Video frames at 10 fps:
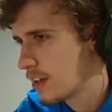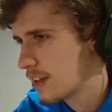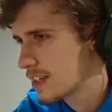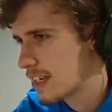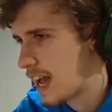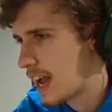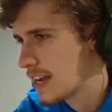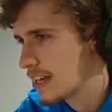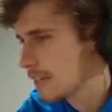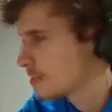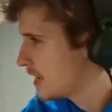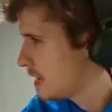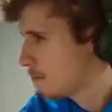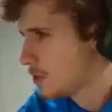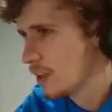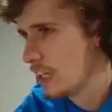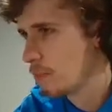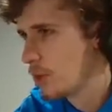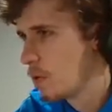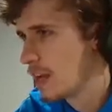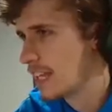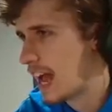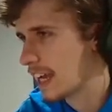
Sliding. You keep doing that,